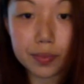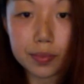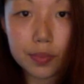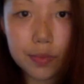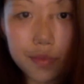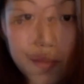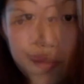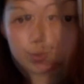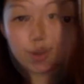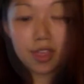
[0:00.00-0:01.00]
As
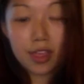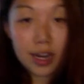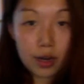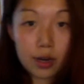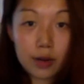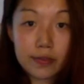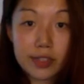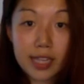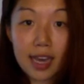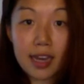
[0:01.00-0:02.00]
for the nerves
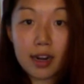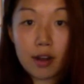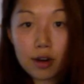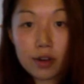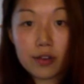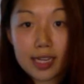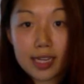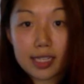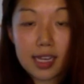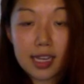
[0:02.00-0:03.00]
and
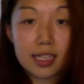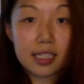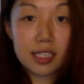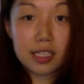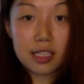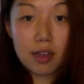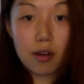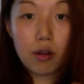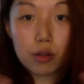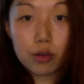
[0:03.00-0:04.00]
arteries, it's
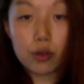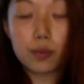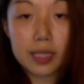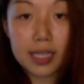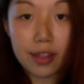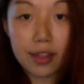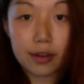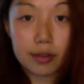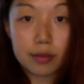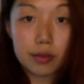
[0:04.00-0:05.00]
all grouped together.
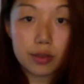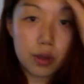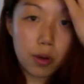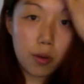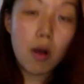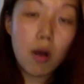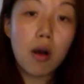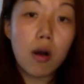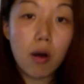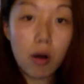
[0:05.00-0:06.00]
So
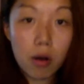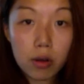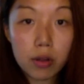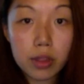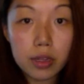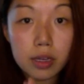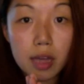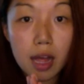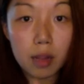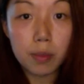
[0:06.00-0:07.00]
all the
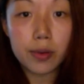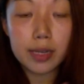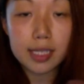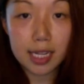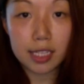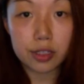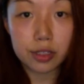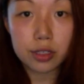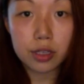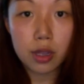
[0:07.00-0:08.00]
elbow
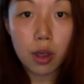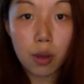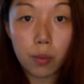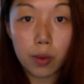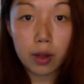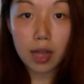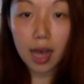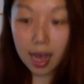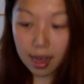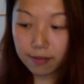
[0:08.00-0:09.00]
extensors will
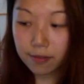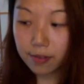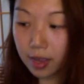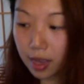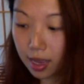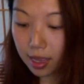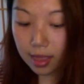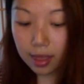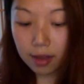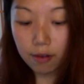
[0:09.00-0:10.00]
have
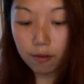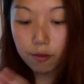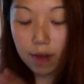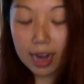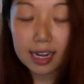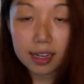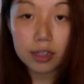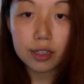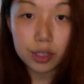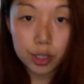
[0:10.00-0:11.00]
the radial
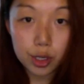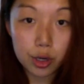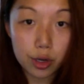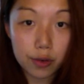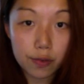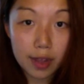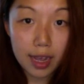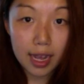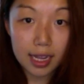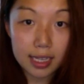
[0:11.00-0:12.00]
nerve
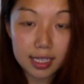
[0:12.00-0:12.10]
as its